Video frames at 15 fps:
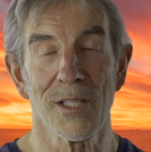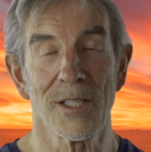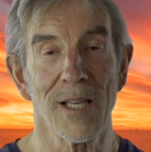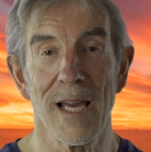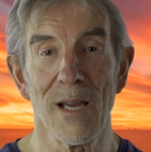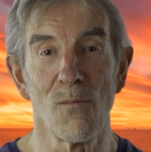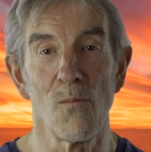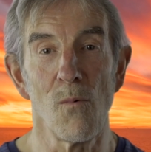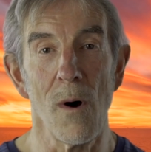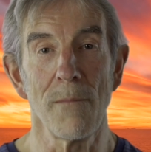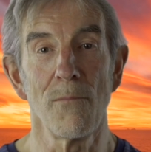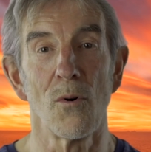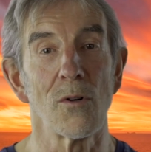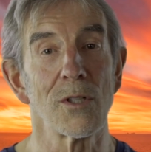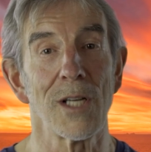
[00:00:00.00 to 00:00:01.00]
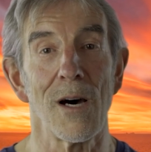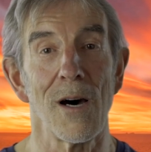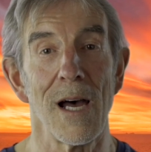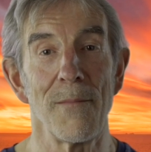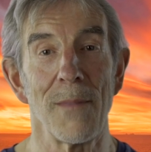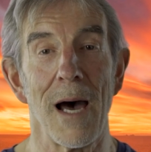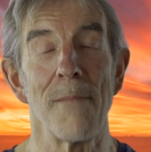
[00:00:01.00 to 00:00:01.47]
to say one more
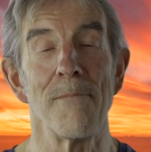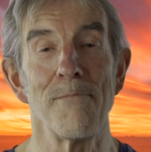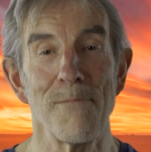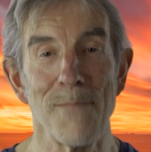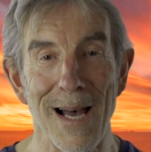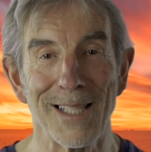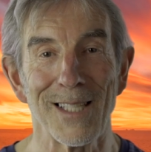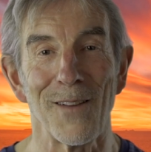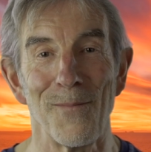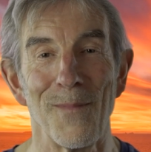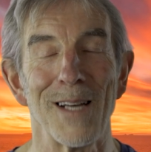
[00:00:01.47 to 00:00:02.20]
time a massive,